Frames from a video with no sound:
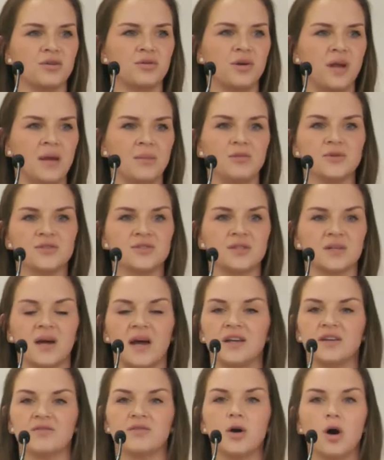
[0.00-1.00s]
and you're able to
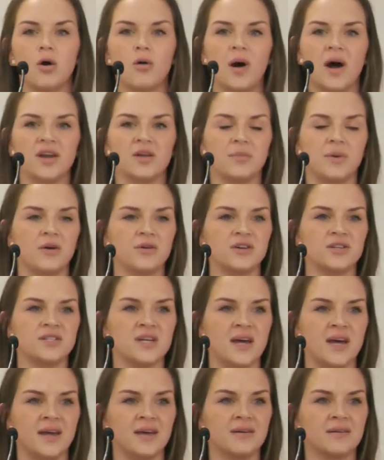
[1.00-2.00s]
kind of go on about your
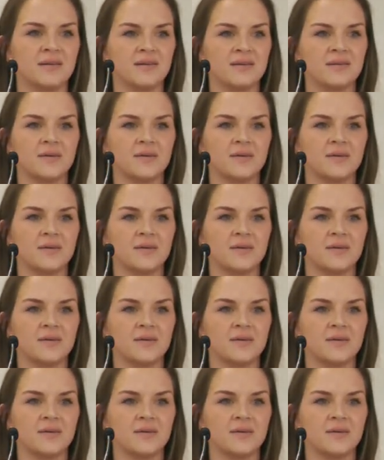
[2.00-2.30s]
day.